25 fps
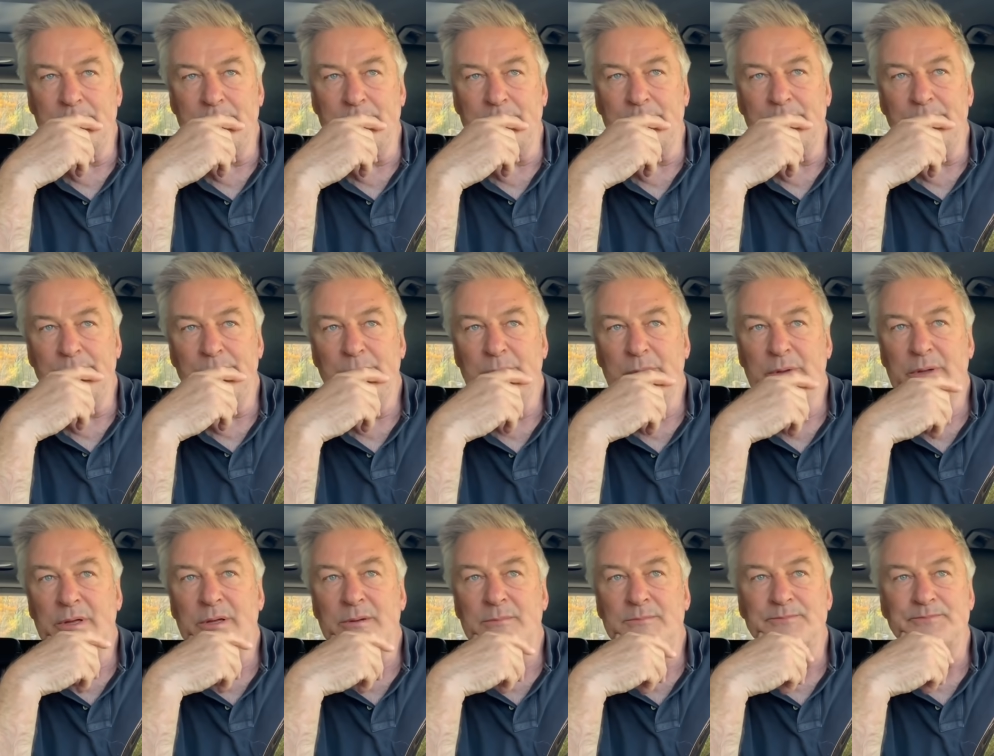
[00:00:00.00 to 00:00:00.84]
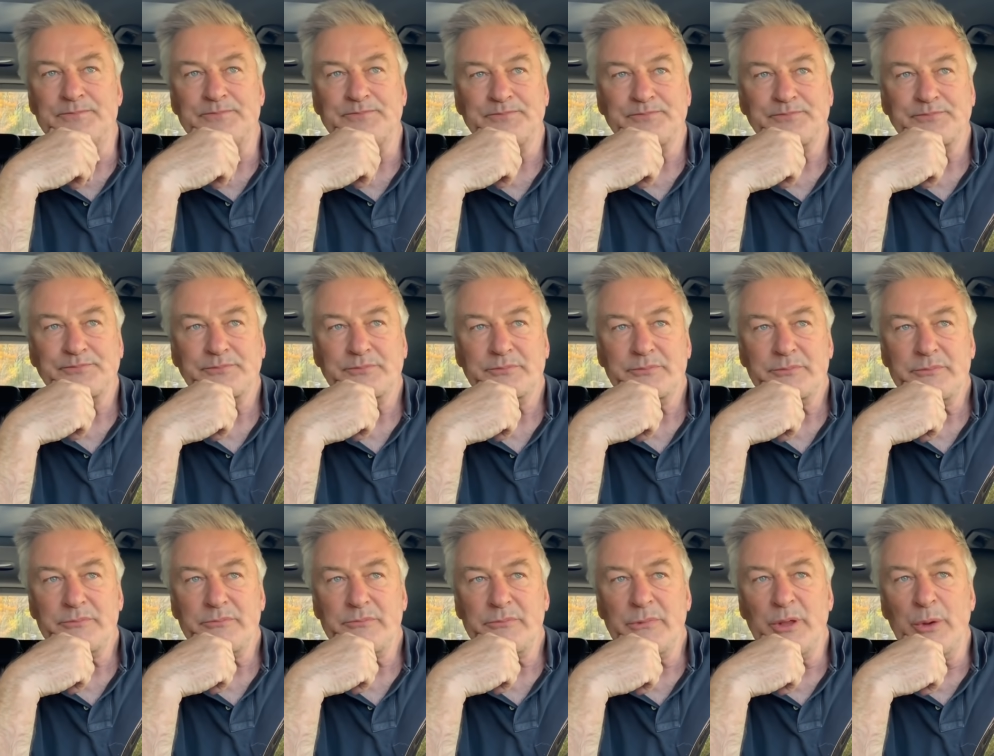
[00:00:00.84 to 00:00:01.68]
um,
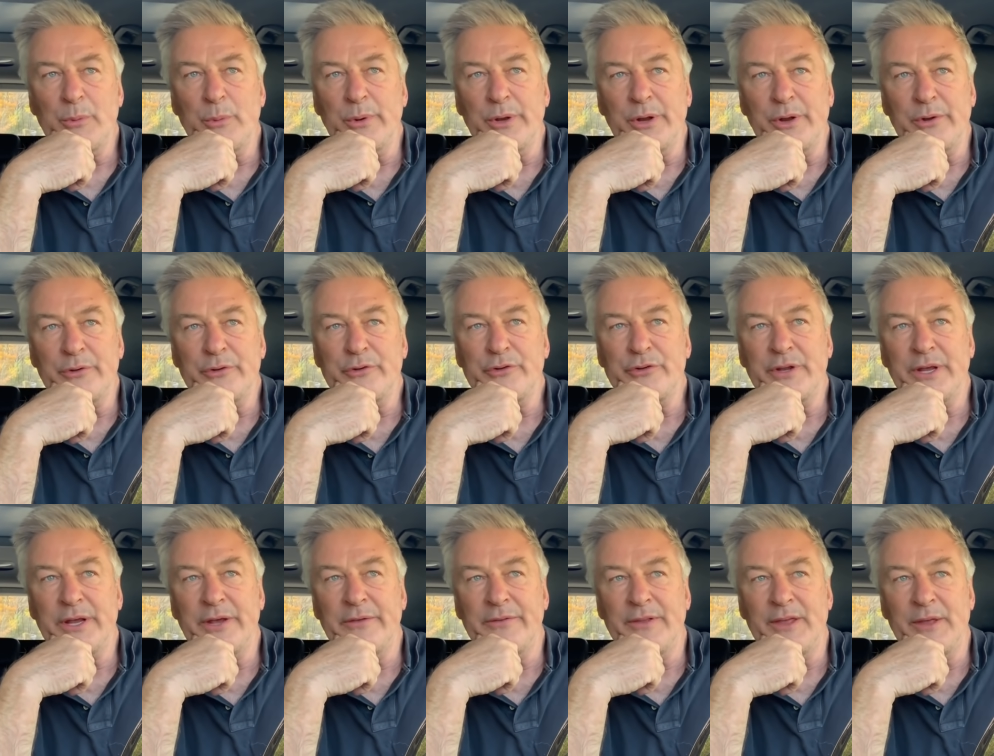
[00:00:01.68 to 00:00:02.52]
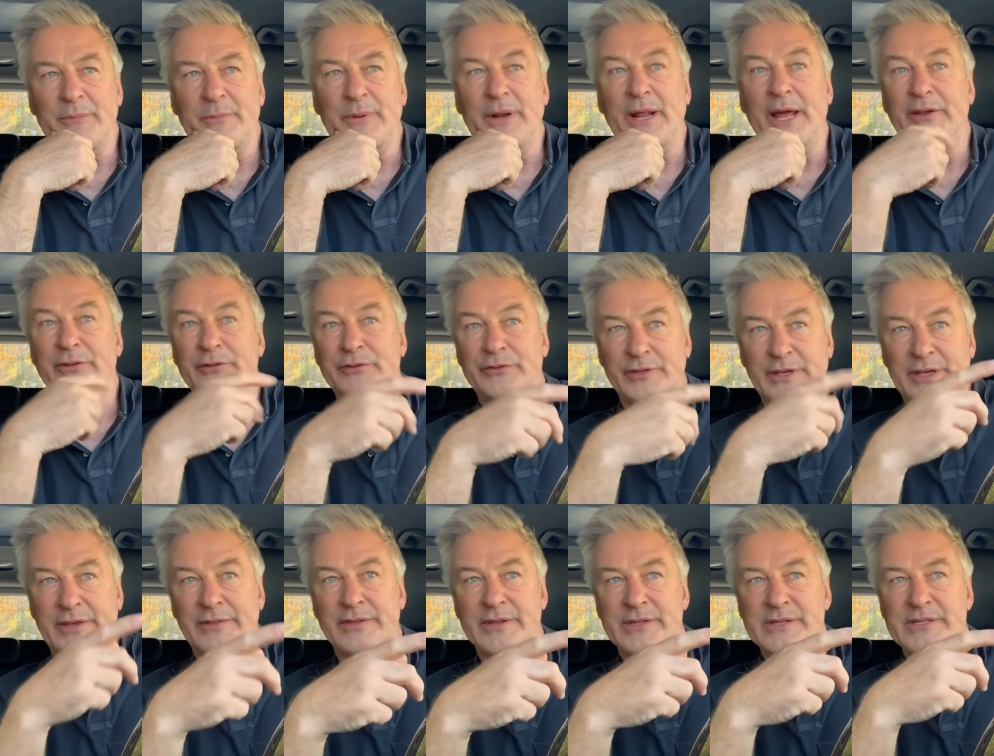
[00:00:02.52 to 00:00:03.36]
would understand that, but I
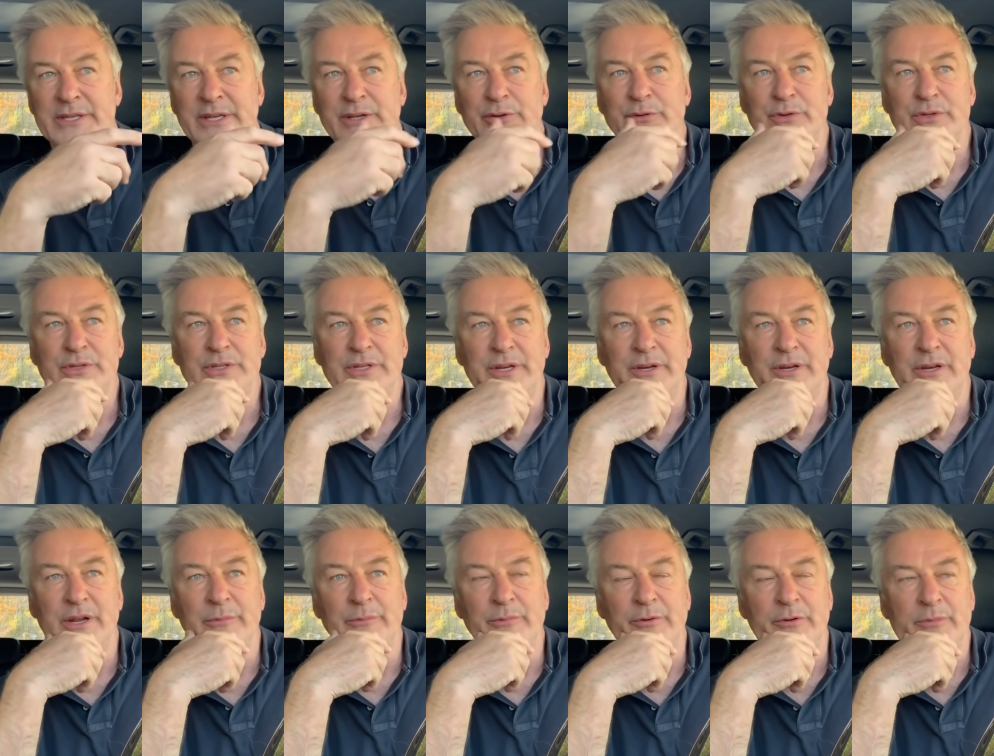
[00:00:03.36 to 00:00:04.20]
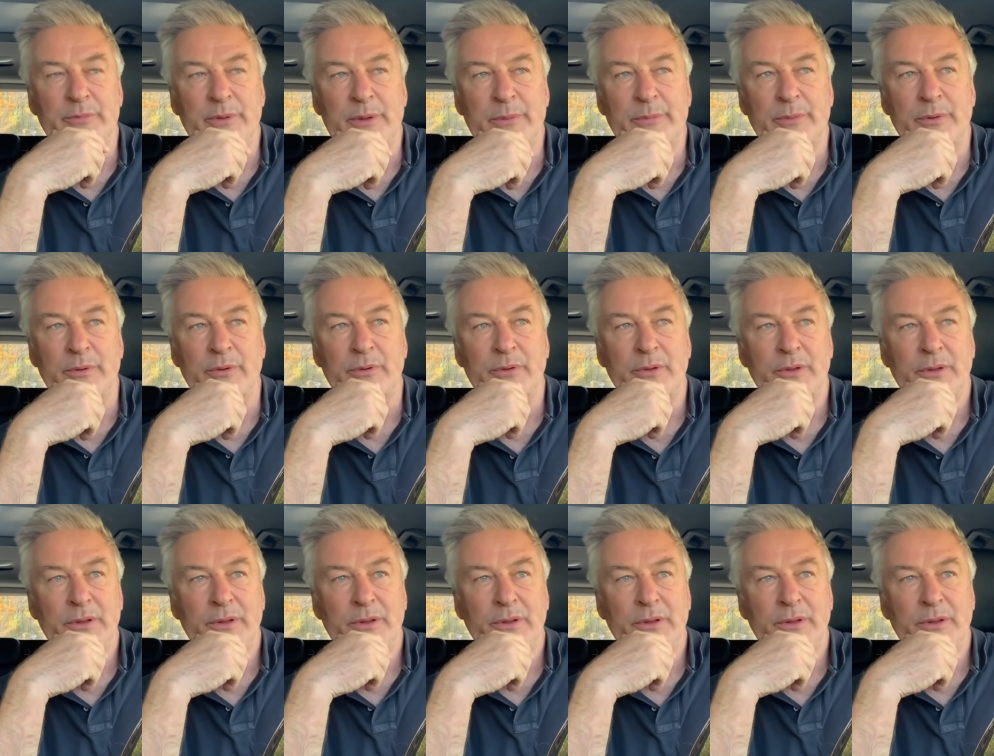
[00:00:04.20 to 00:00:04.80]
see this interesting number of people,